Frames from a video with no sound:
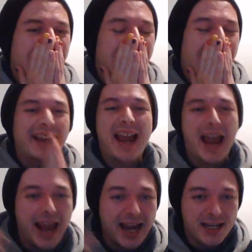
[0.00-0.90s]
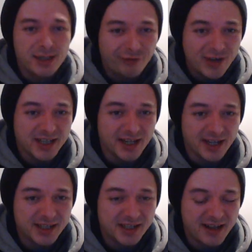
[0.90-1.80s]
I hate
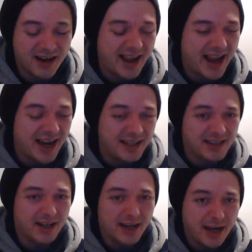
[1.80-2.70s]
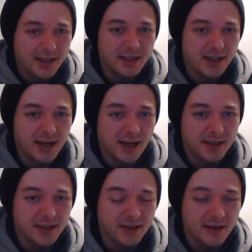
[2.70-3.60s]
physics. I hate
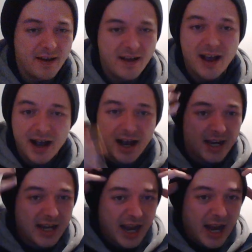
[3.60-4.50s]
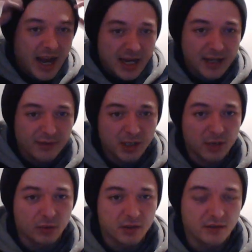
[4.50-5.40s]
it. I hate this
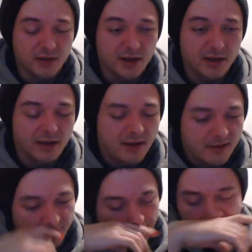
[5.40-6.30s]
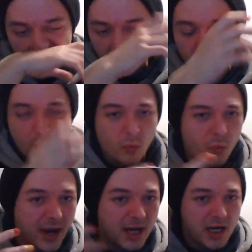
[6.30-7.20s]
sort of thing. I have to
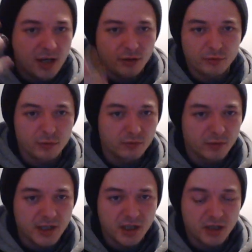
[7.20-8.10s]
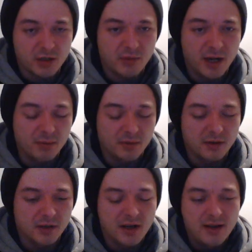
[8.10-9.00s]
wade through research
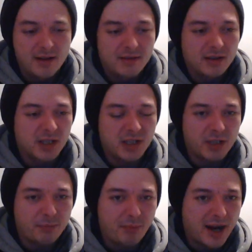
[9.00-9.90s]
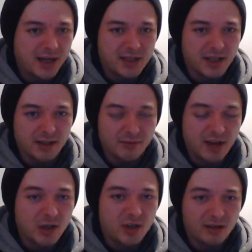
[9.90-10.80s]
papers suspecting
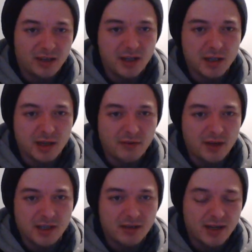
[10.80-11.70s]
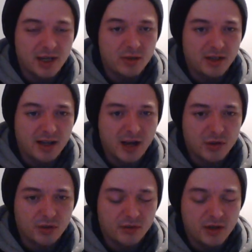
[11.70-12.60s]
actually things like this, that they're using
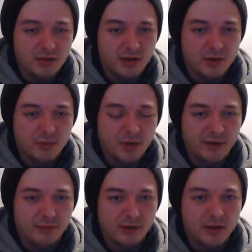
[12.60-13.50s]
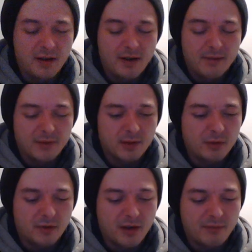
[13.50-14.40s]
natural units or whatever, or